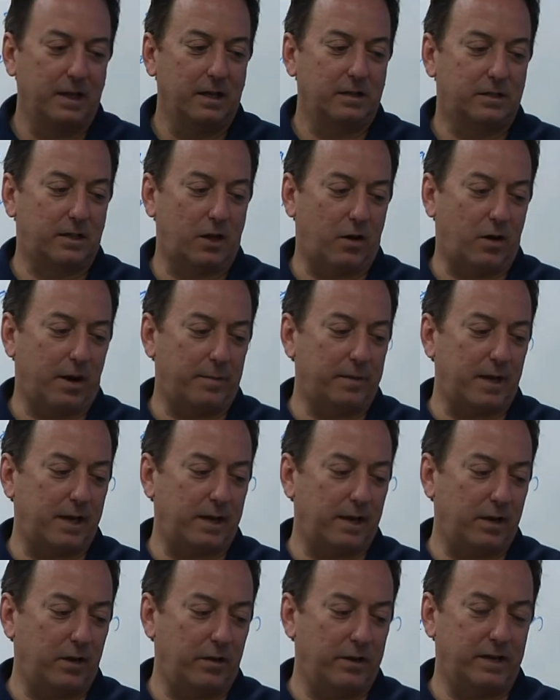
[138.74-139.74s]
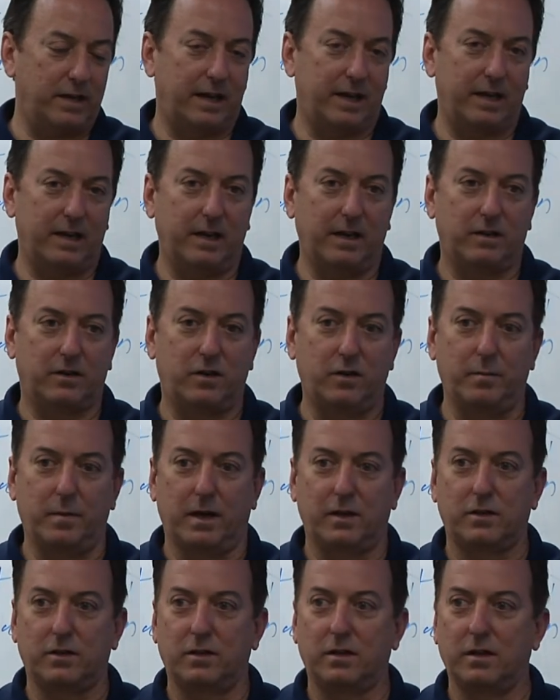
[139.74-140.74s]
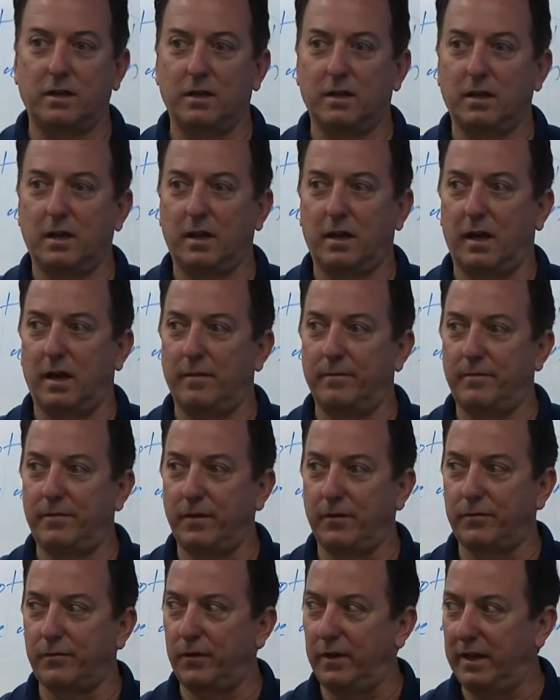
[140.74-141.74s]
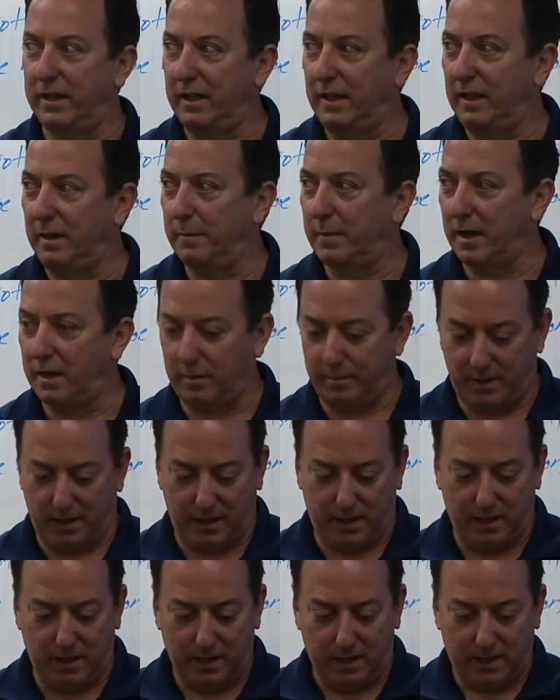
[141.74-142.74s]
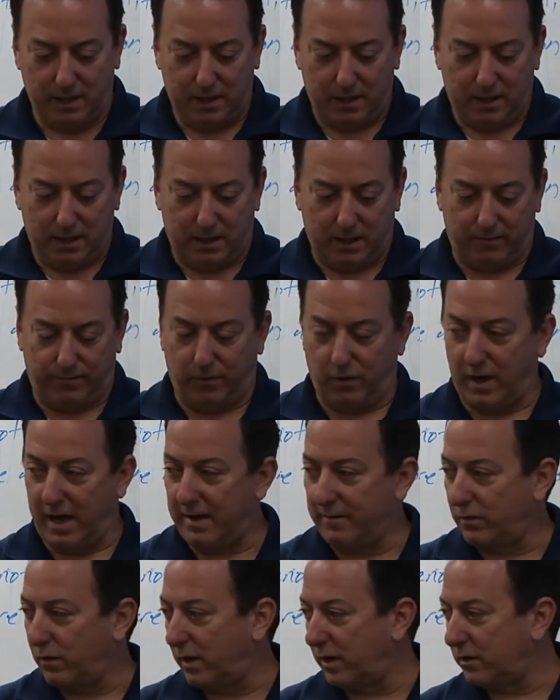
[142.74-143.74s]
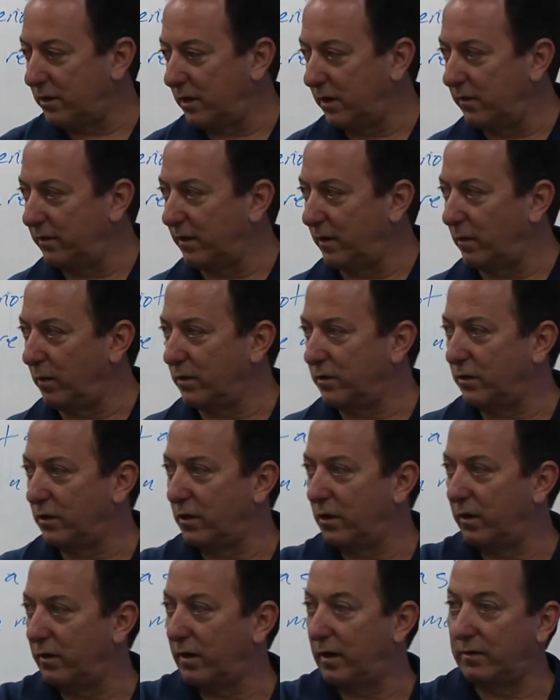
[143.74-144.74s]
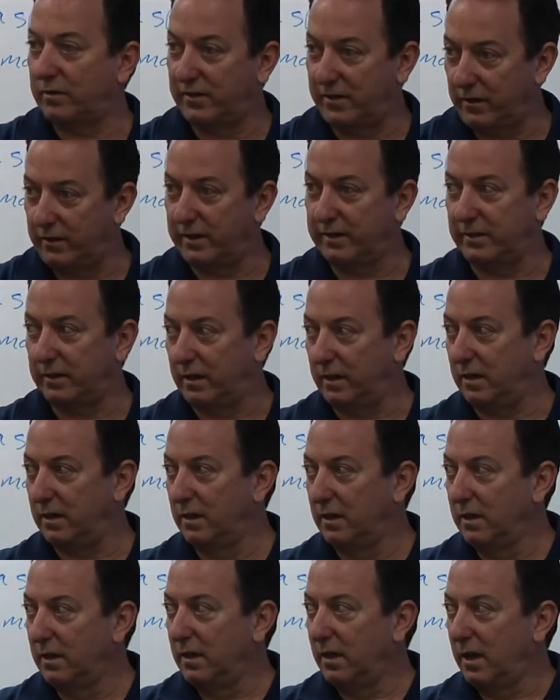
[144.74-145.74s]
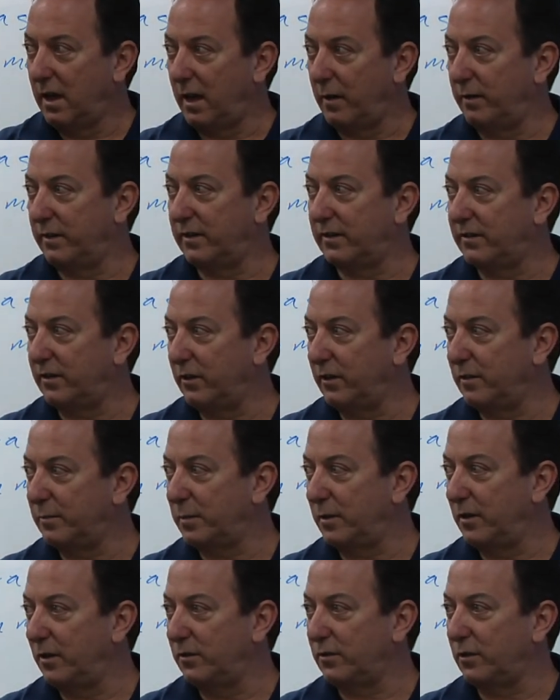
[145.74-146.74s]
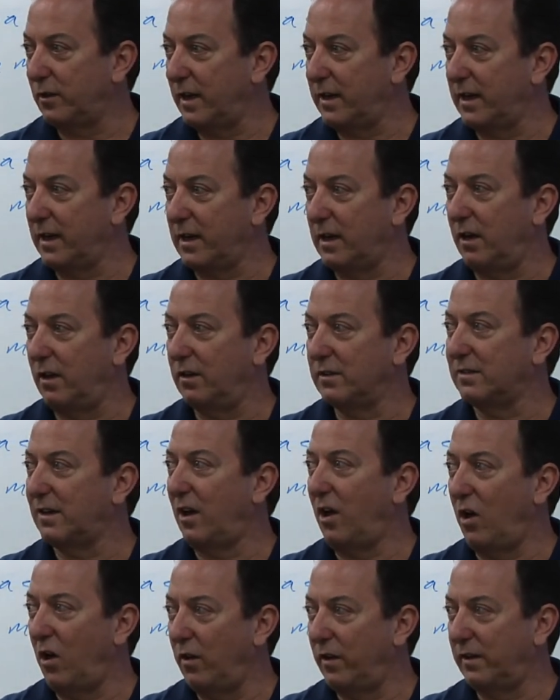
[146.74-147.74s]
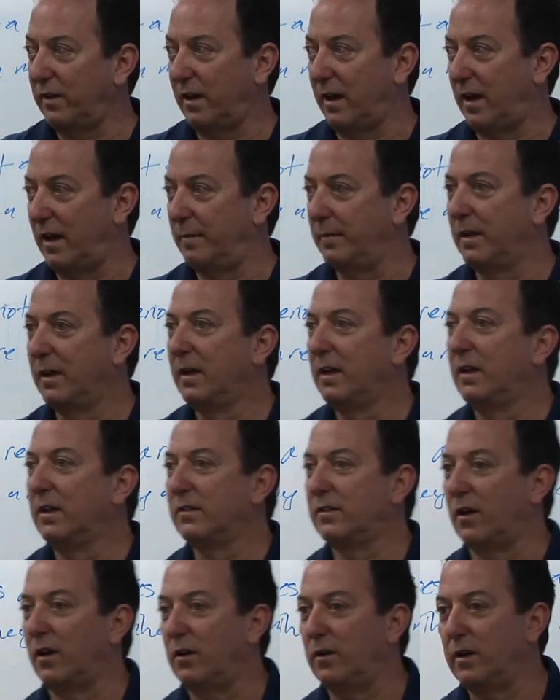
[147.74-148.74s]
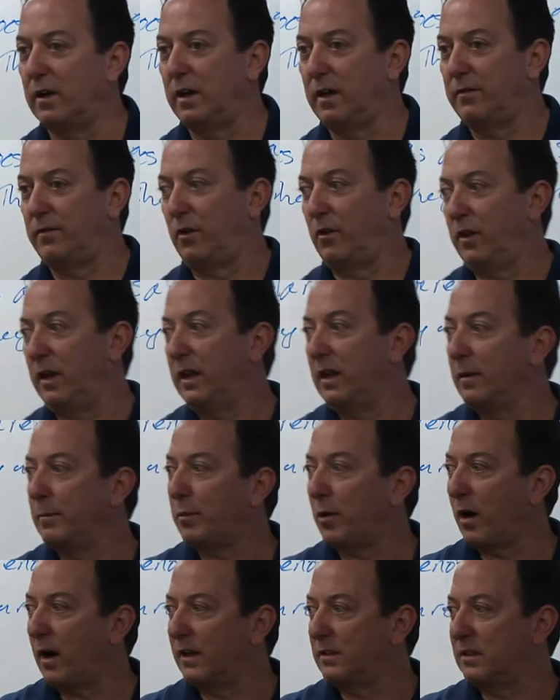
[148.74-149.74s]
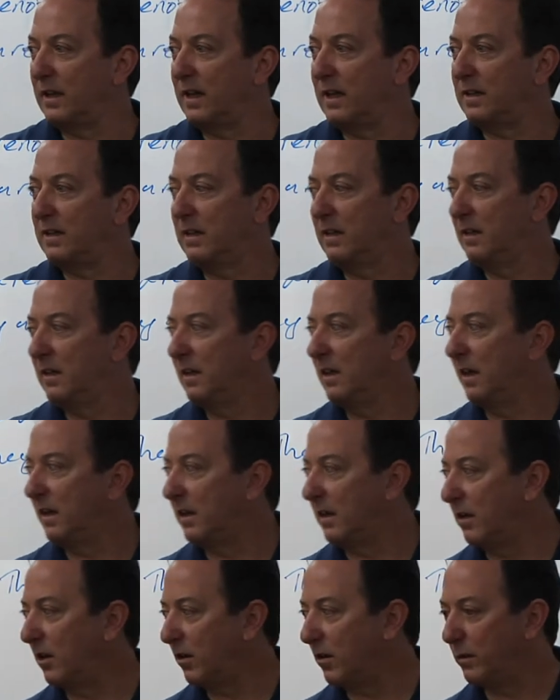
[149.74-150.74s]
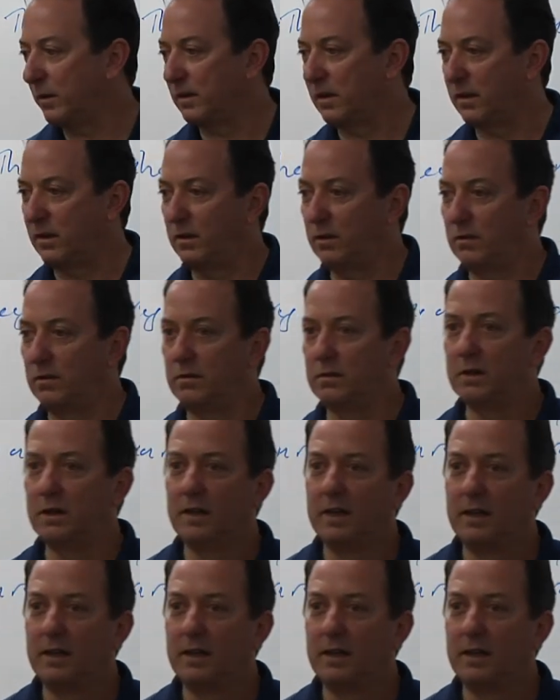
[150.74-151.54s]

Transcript: so I'm not going to go into editing too much. Um, feel free to email me if you have questions and once you're going, seriously, I was a series producer, I got calls all the time. So if you're in a project and you don't know what to do,